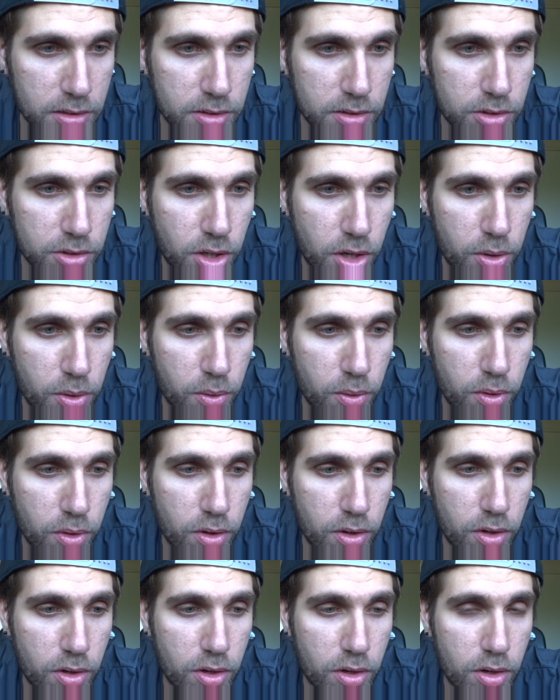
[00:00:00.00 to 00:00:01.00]
So,
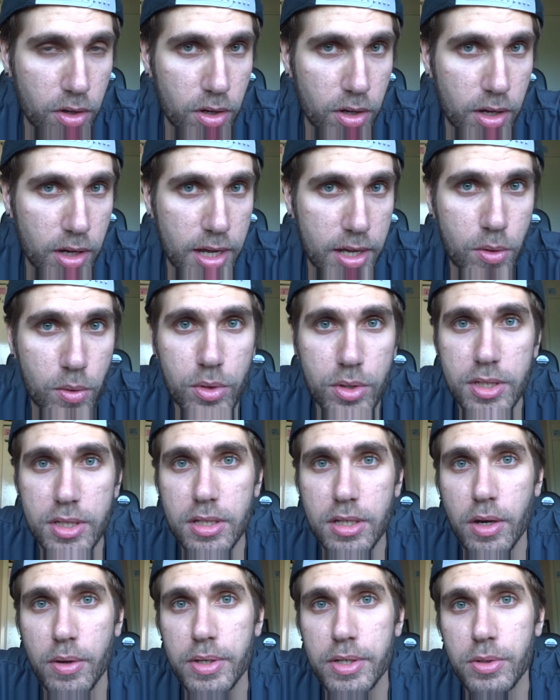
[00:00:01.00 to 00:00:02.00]
in order to
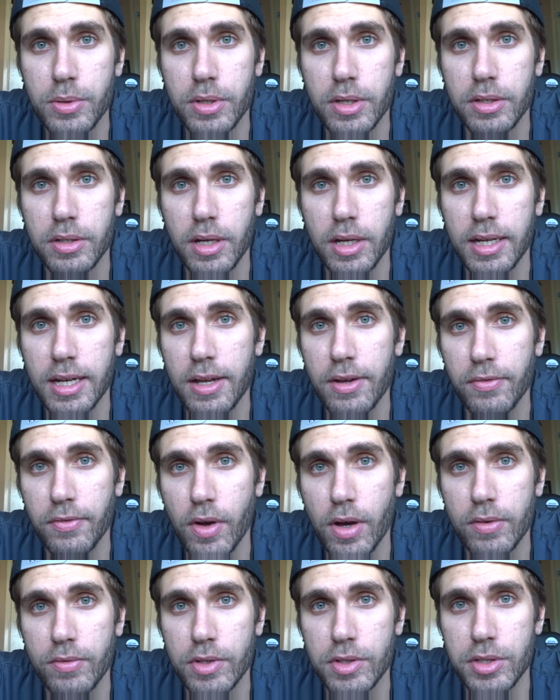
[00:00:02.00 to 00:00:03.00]
go into a, layer
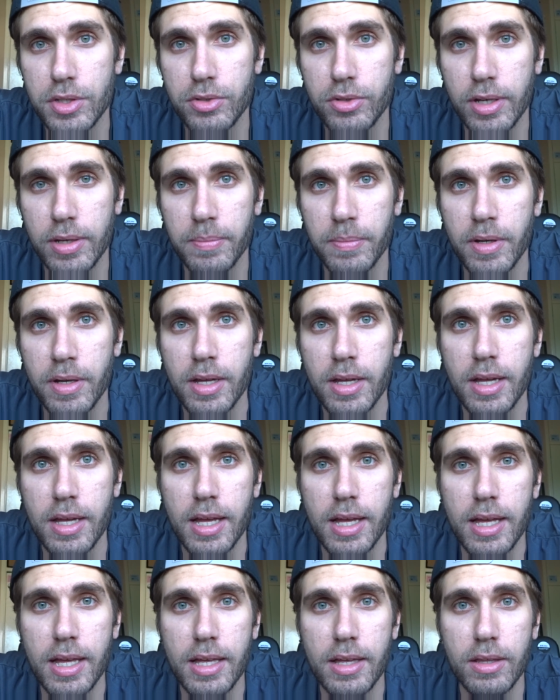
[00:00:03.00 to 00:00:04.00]
5 lucid dream,
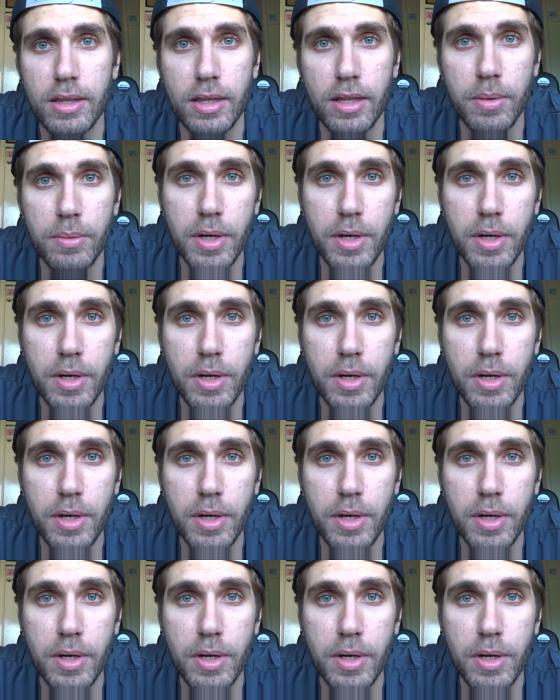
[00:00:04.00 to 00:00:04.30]
I'm